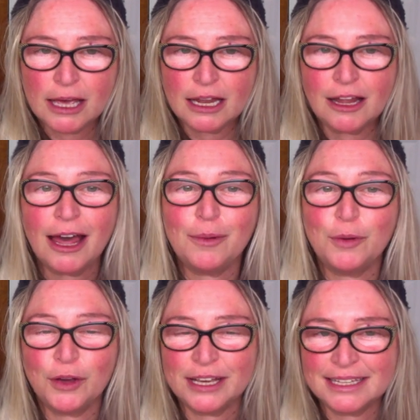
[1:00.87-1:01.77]
Light
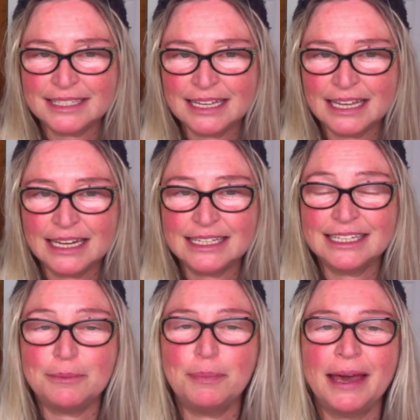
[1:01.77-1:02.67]
workers, healers,
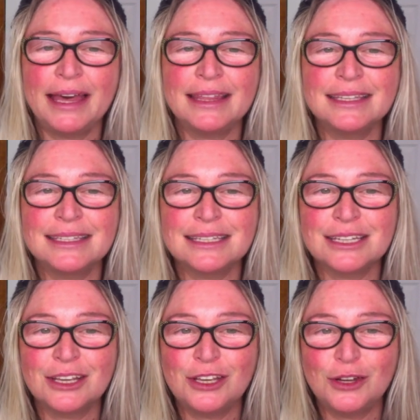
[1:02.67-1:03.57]
empaths,
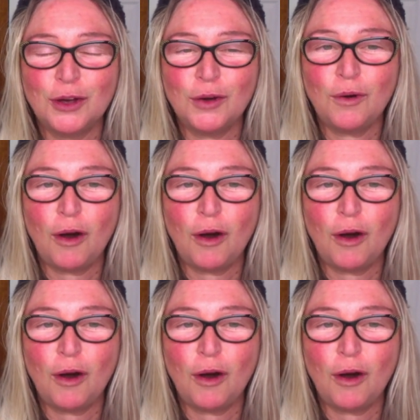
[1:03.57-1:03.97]
you know,